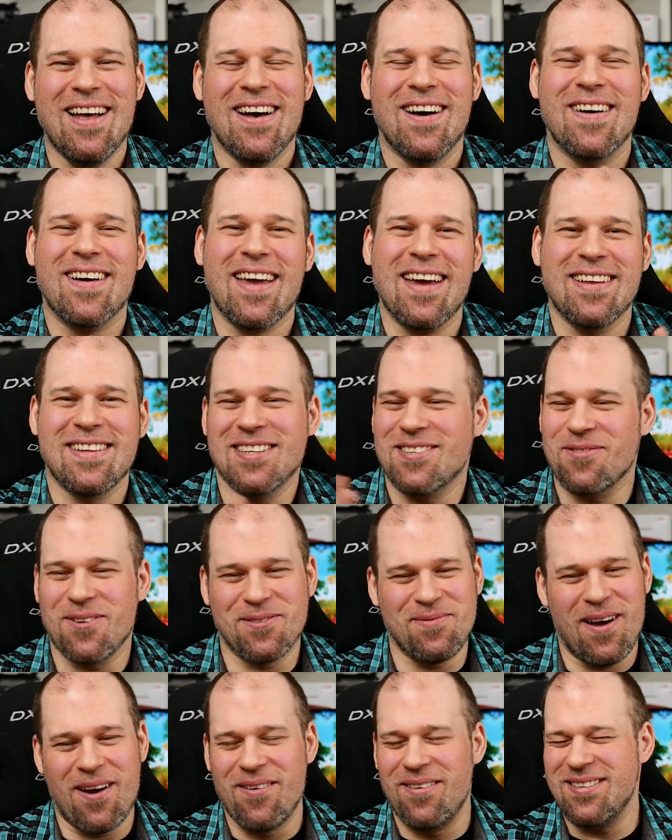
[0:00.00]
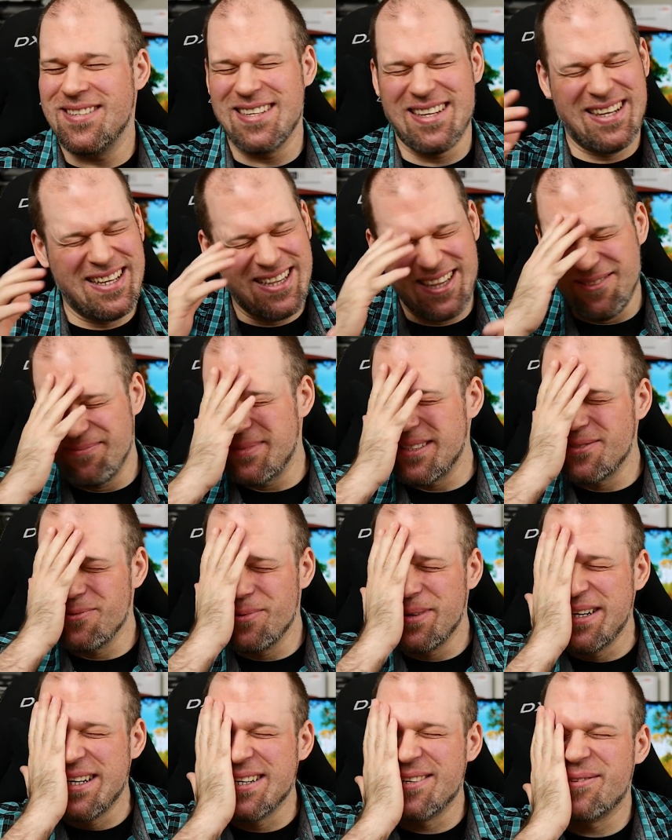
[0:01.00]
Okay, this was my a little bit
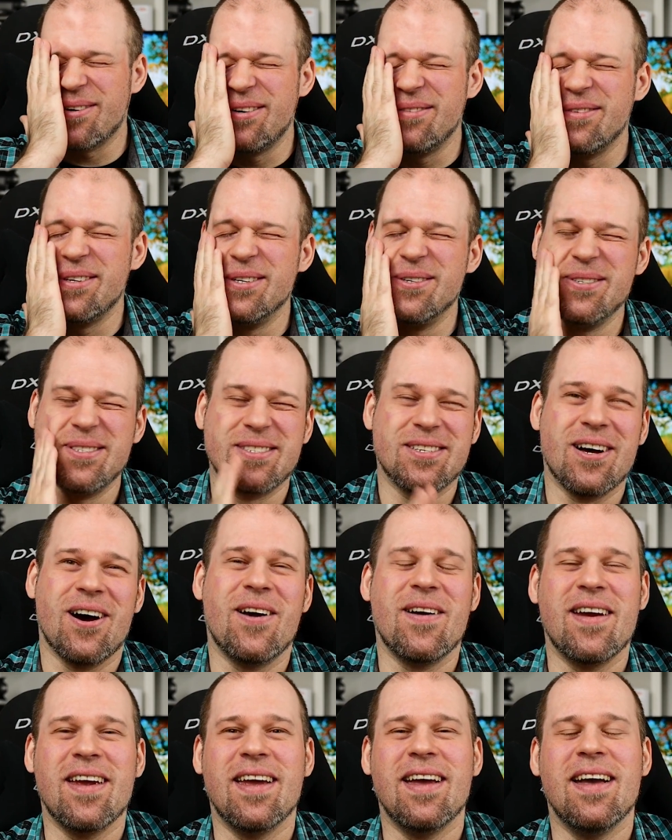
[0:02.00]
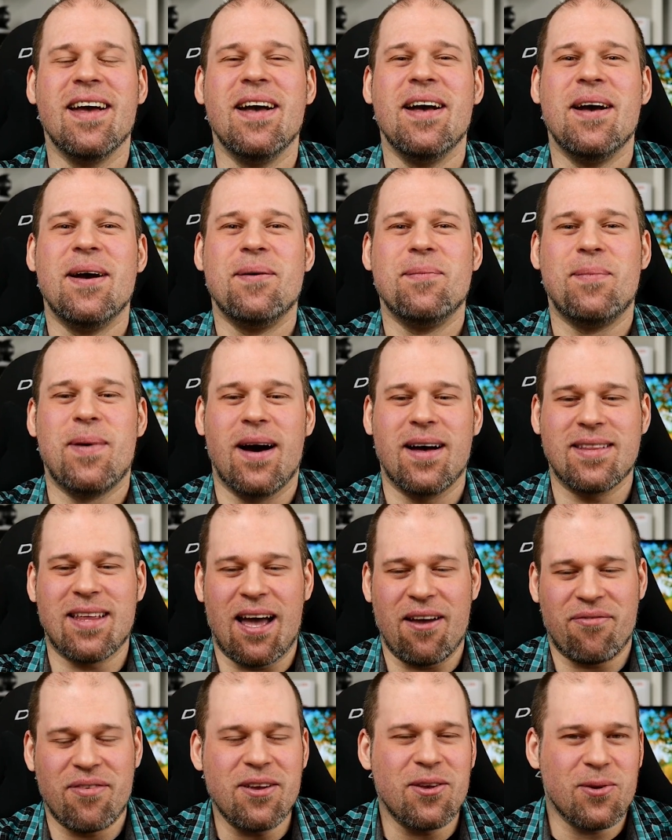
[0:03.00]
weird review, sorry. But
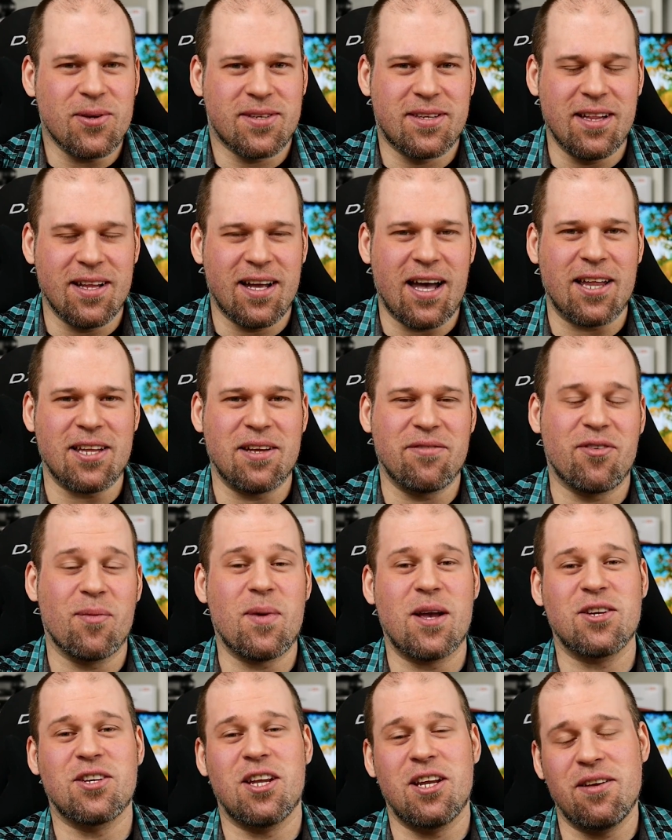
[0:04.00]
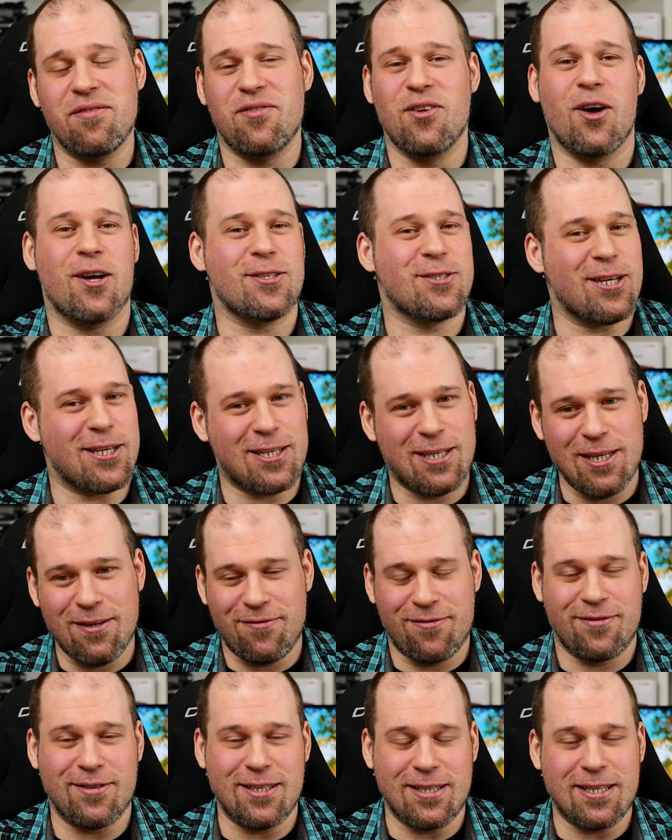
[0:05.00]
I think you still got information, and if not, just
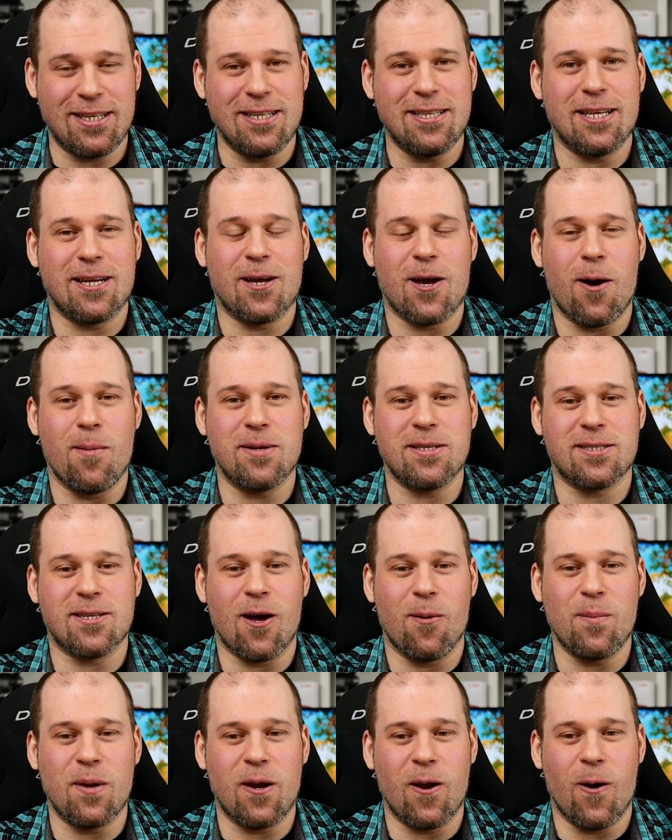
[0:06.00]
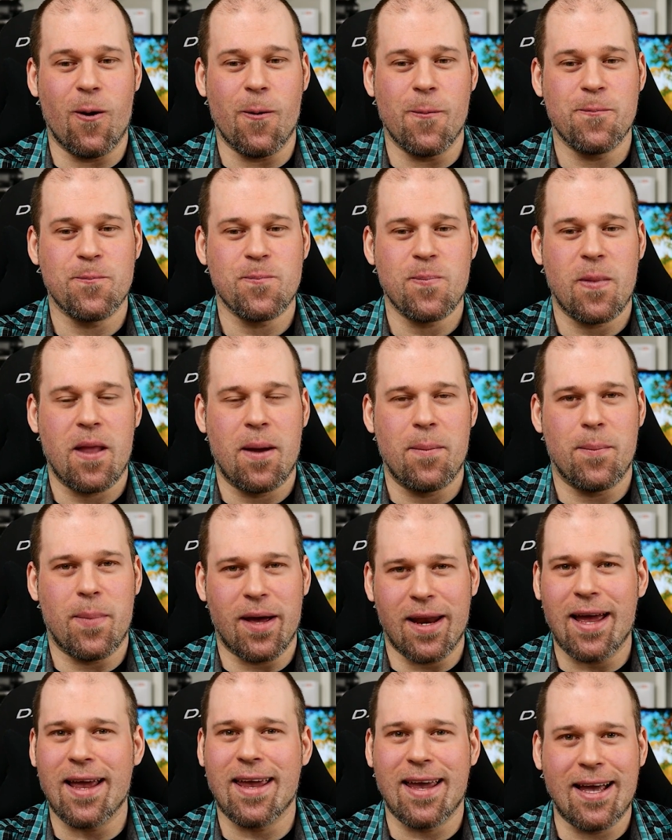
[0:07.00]
leave it in the comments down below.
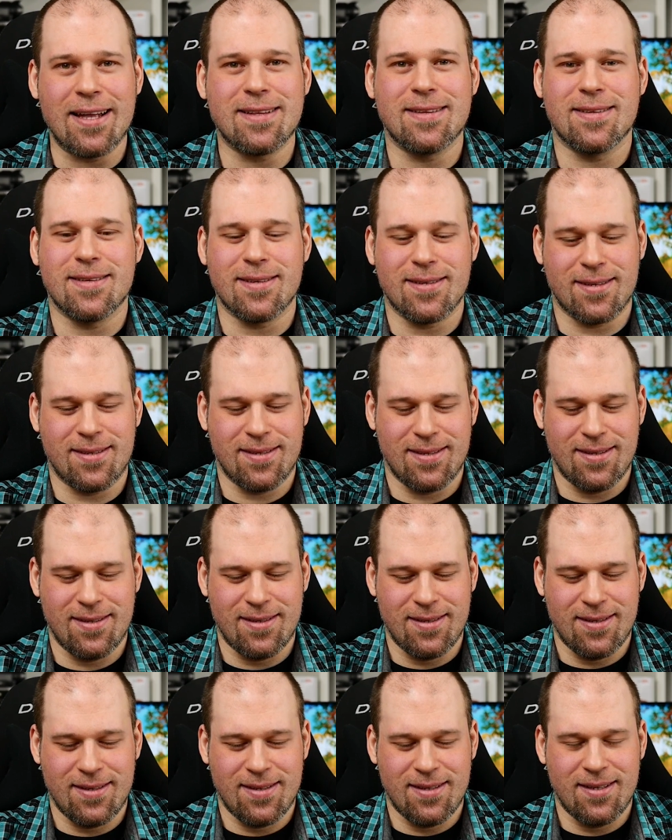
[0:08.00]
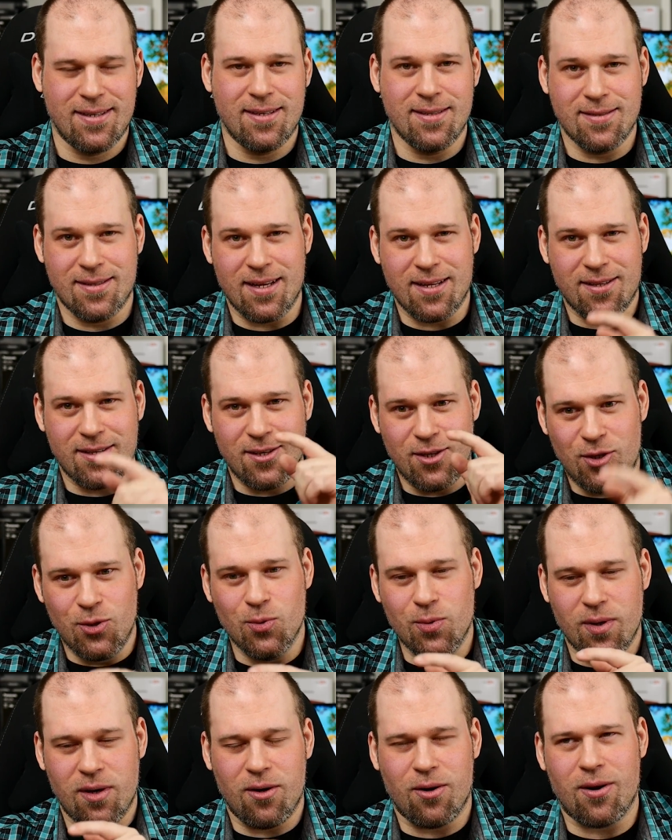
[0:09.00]
But I get that
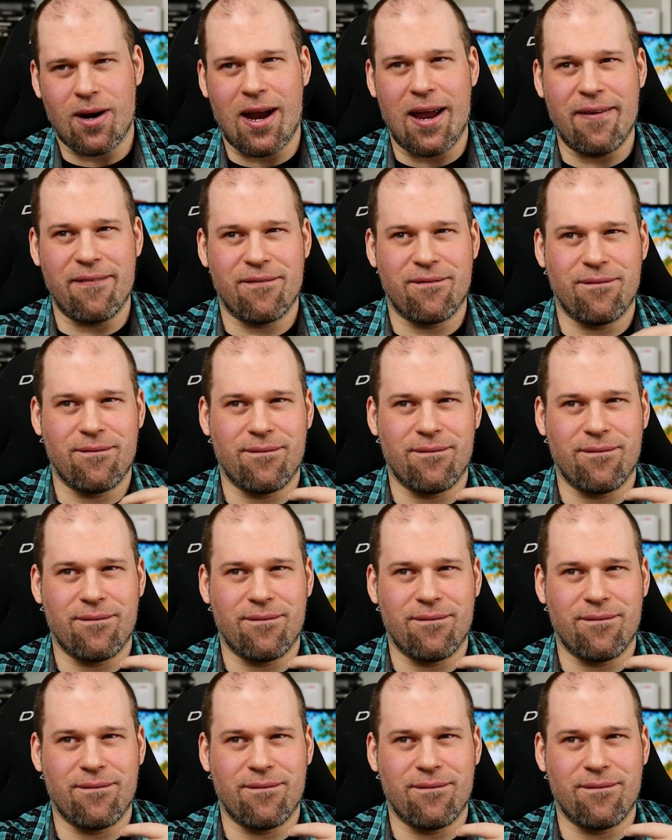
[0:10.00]
you or I...